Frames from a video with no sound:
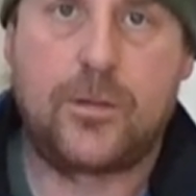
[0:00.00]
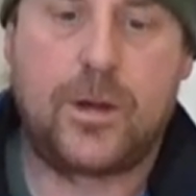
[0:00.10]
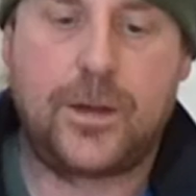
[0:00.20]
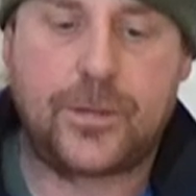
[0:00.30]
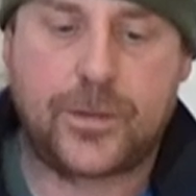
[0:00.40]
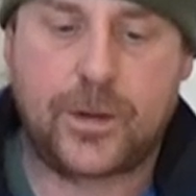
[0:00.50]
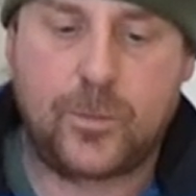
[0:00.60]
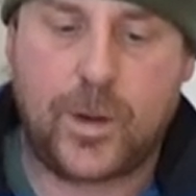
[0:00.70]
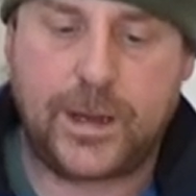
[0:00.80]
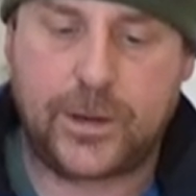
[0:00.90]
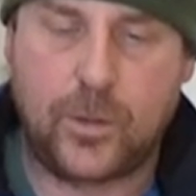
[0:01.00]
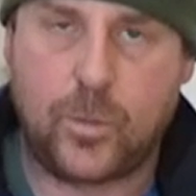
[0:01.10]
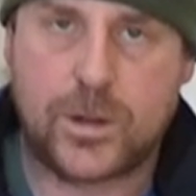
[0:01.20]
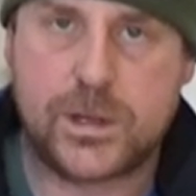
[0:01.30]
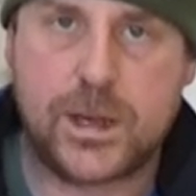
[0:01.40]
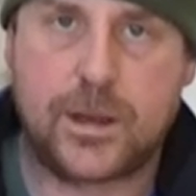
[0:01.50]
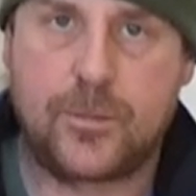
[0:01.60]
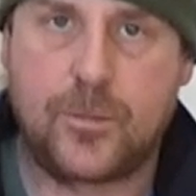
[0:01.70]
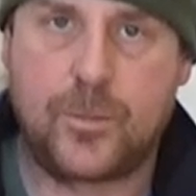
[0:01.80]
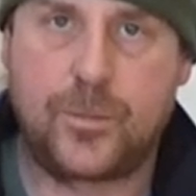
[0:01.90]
rather than where you don't want it,